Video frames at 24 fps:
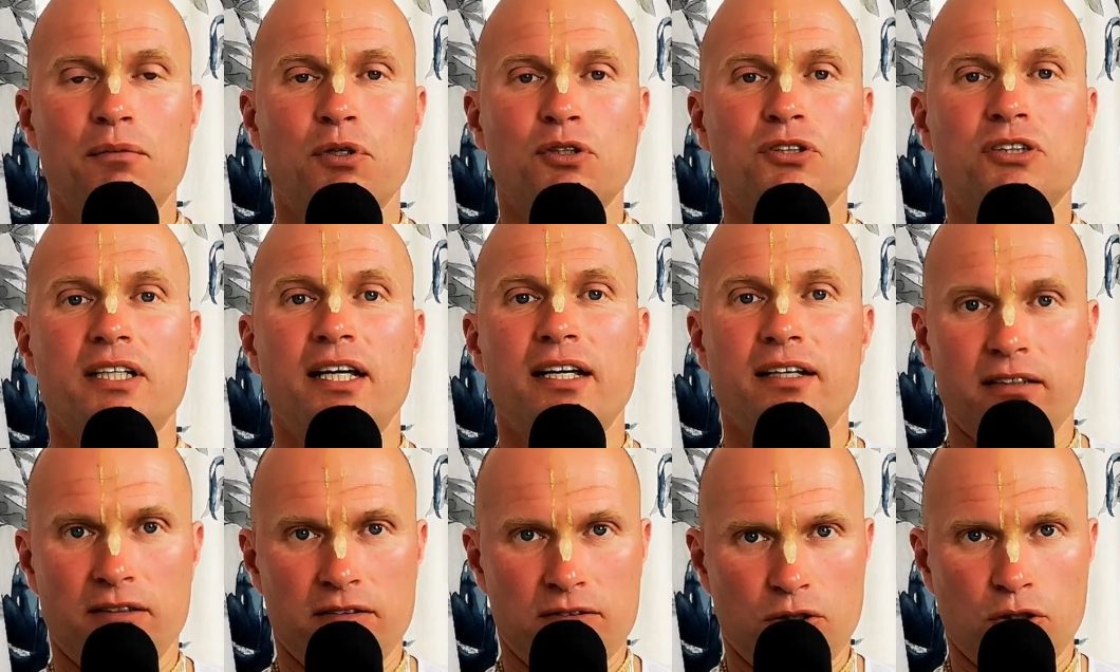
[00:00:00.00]

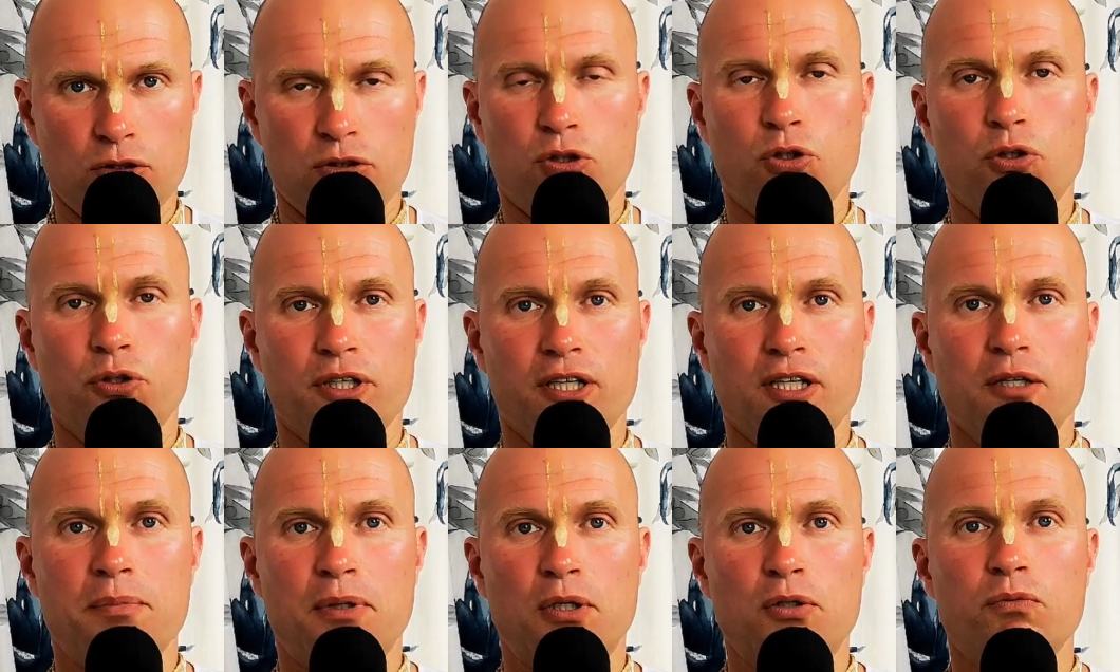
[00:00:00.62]
Not
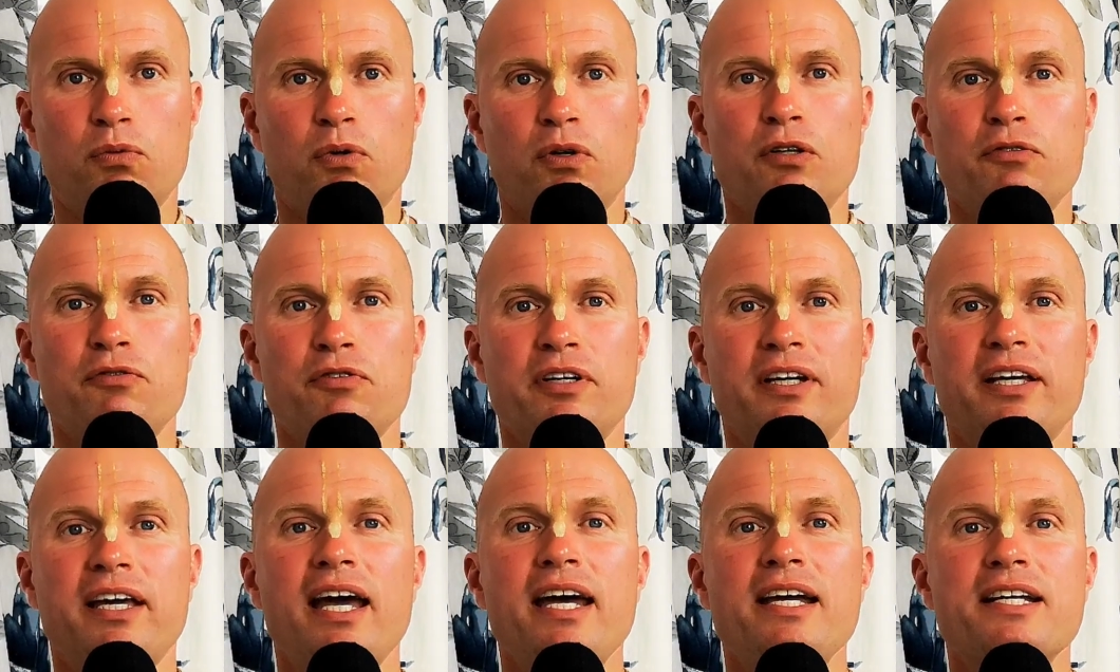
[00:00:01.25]
talking about
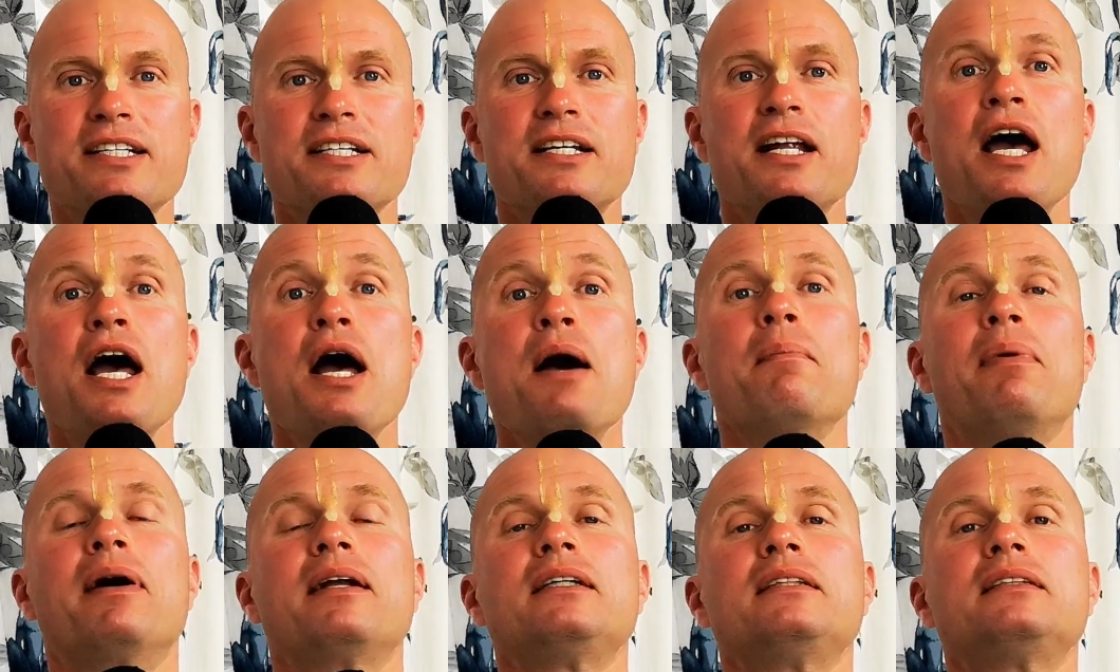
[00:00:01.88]
qualification,
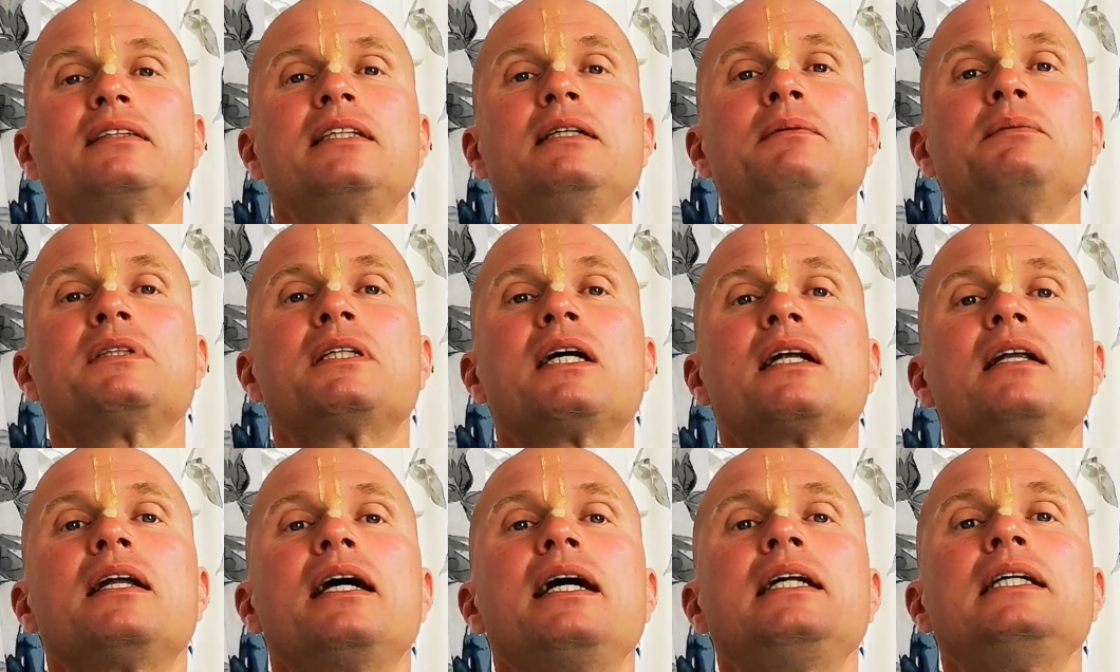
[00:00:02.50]
but it
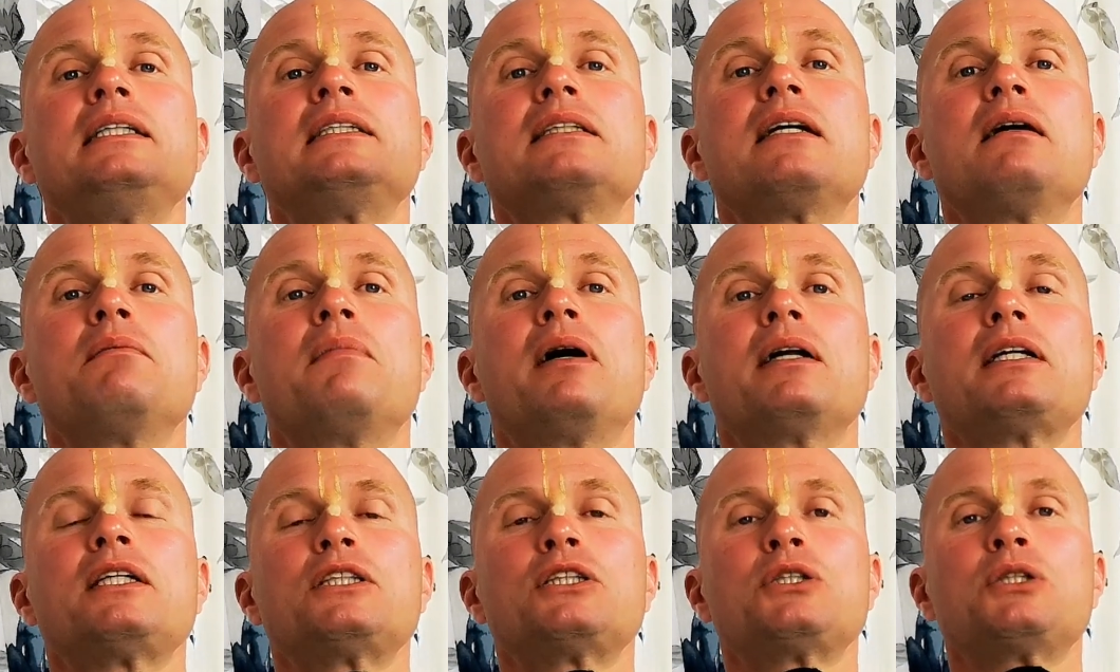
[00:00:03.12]
seems that ladies are